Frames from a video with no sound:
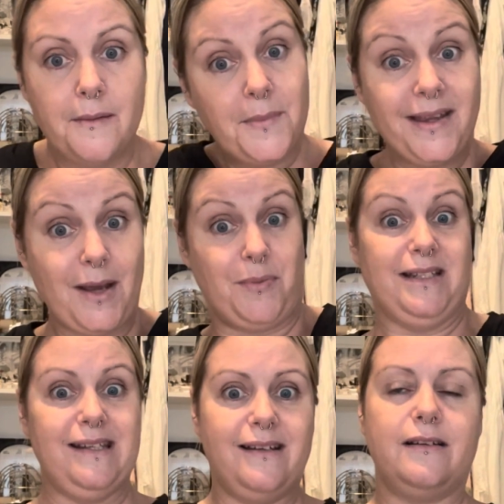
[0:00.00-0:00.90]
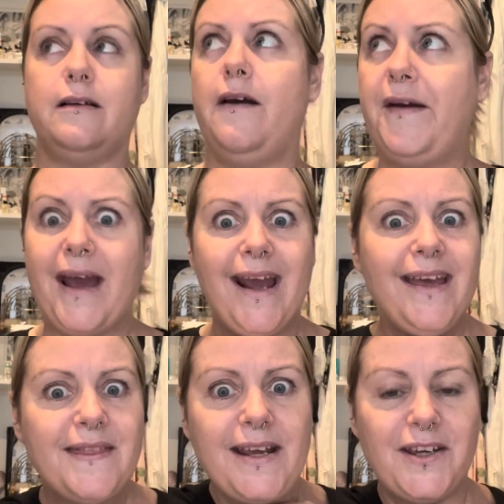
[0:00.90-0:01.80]
birthday present? Okay,
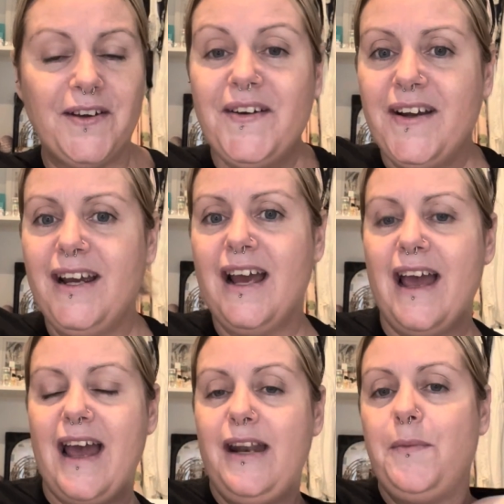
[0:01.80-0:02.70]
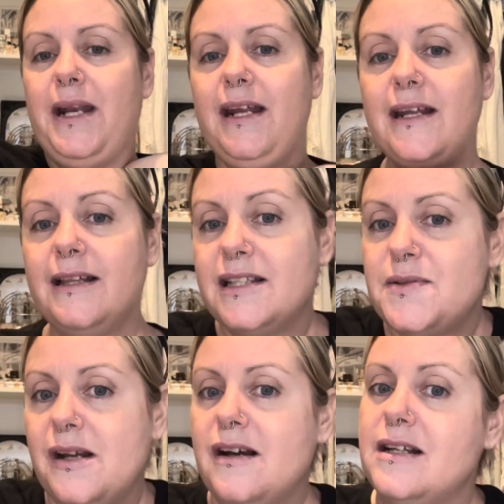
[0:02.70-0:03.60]
thank you. And went in, and that's
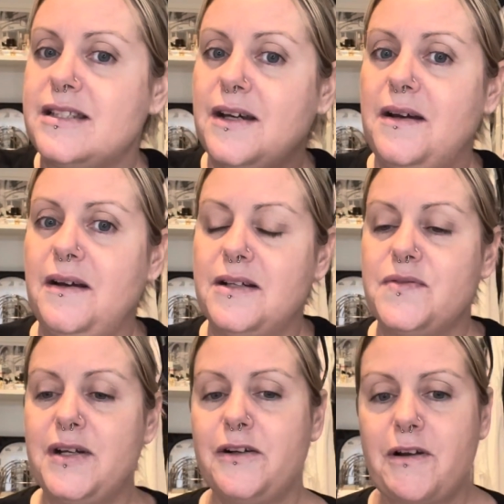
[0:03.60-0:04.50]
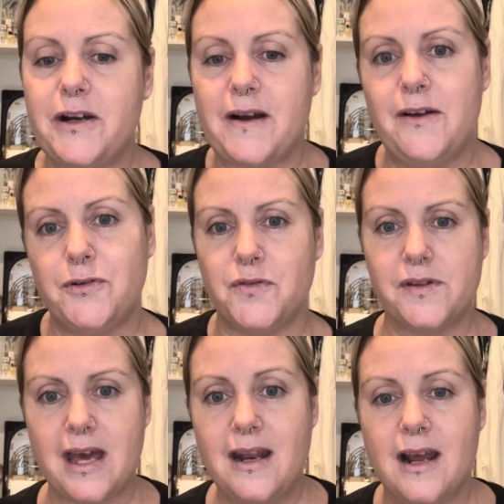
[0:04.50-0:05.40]
what I got. So I was very, very grateful for
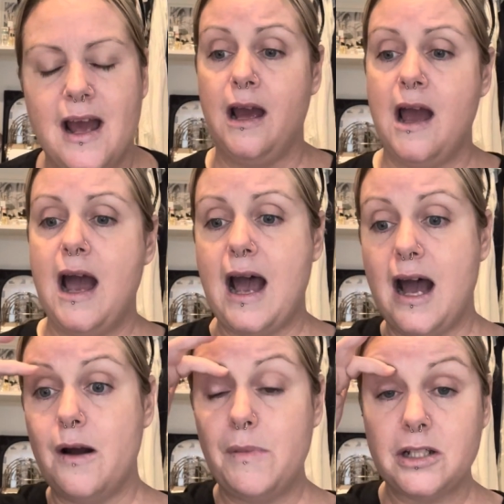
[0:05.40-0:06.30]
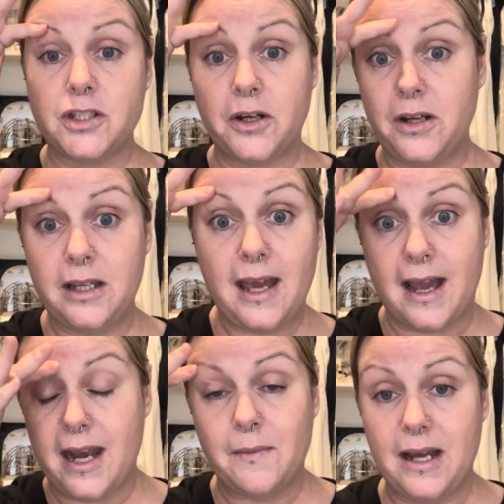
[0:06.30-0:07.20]
that. So yeah,
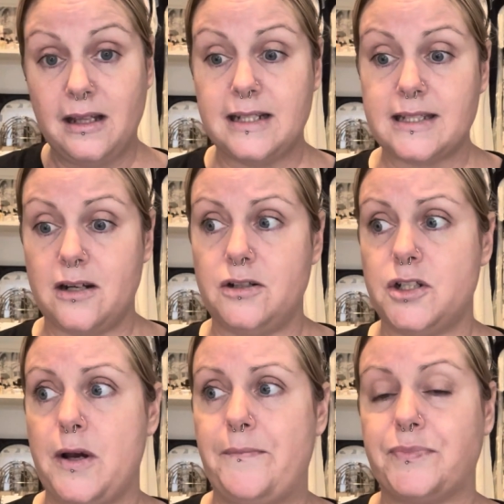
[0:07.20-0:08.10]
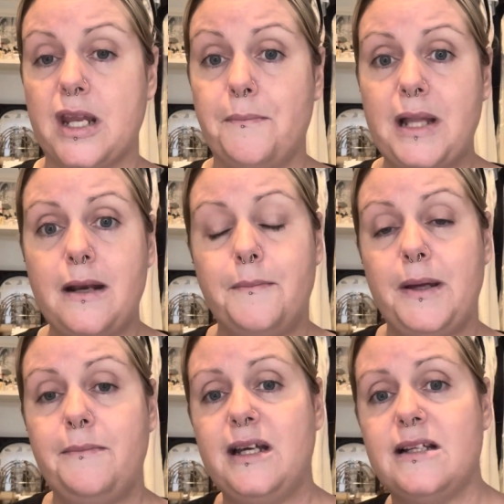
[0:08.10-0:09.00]
anyway, let's get on to it. Platinum
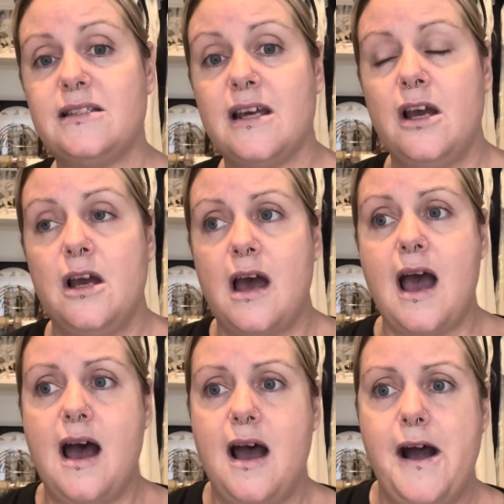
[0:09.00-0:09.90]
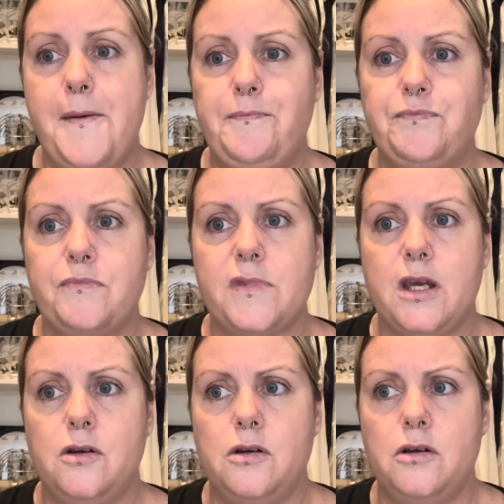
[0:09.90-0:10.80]
members,
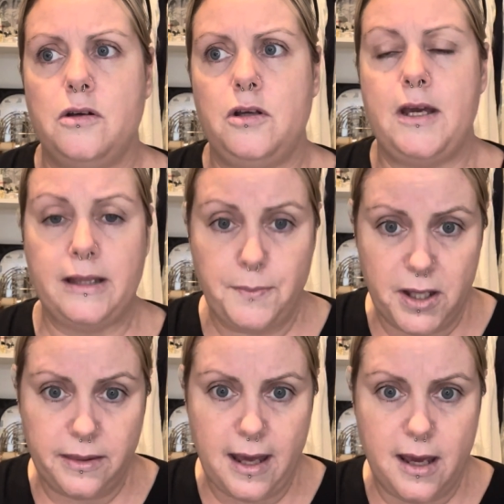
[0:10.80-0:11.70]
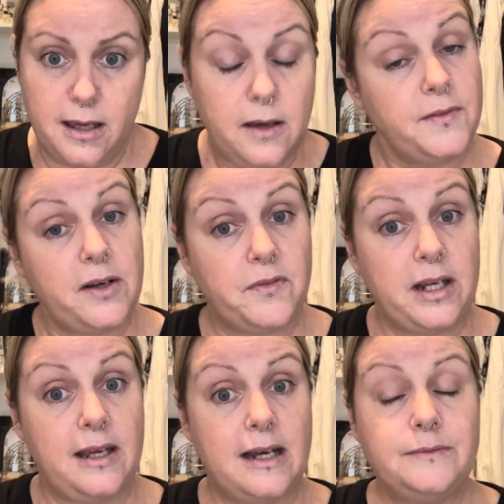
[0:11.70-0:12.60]
you get the birthday gift every
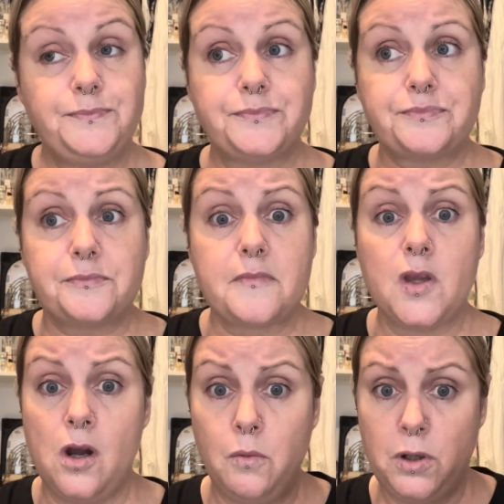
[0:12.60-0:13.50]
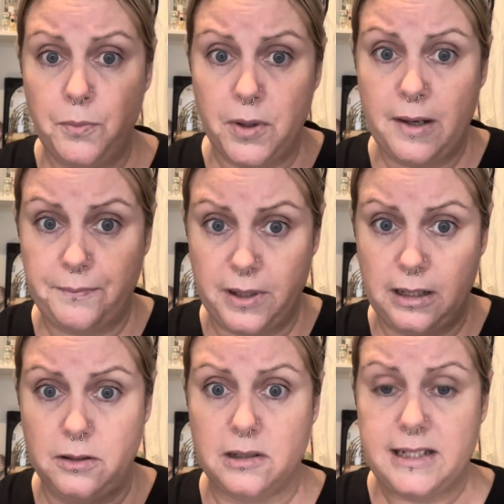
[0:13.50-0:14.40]
year. I will put up a
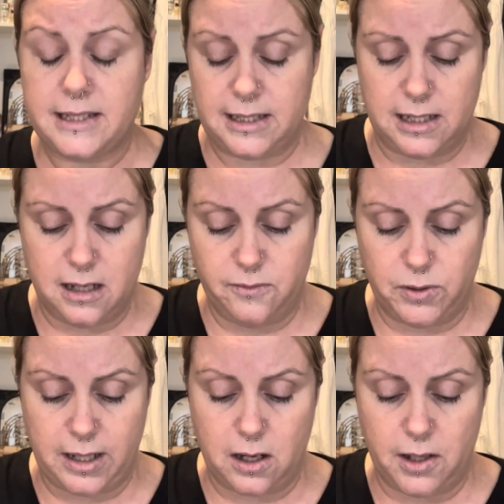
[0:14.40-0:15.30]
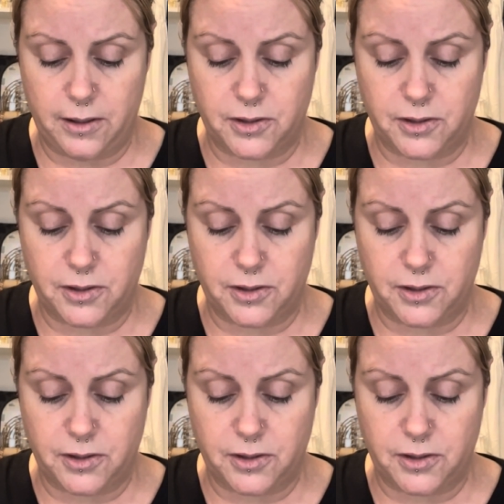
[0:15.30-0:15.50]
little list here of what they get, a